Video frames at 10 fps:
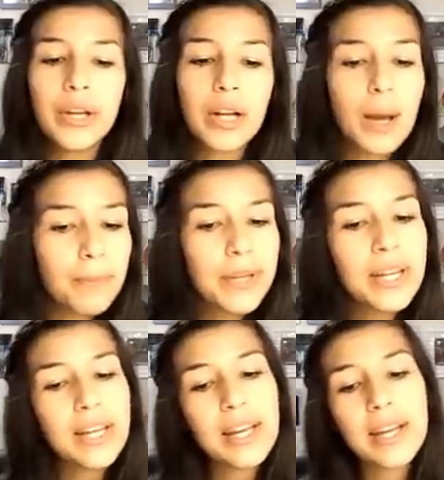
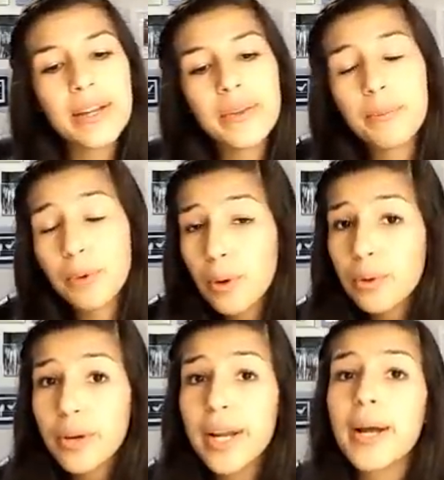company and the
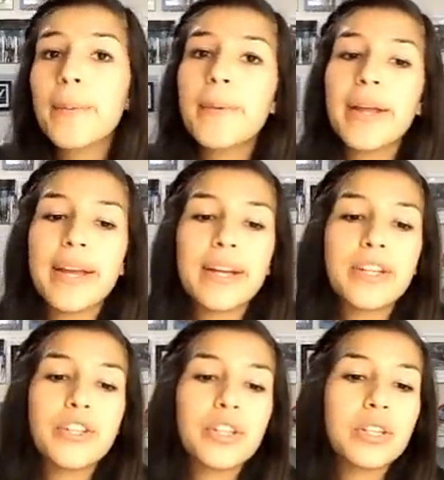program
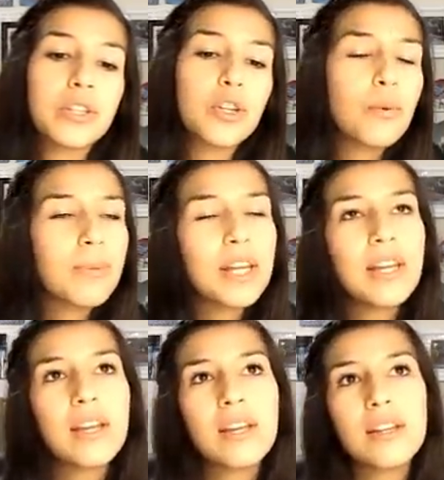and just so
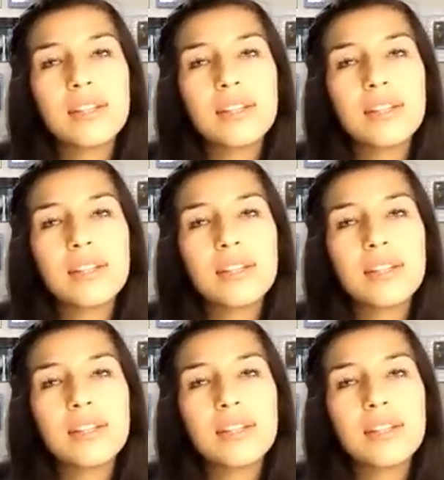many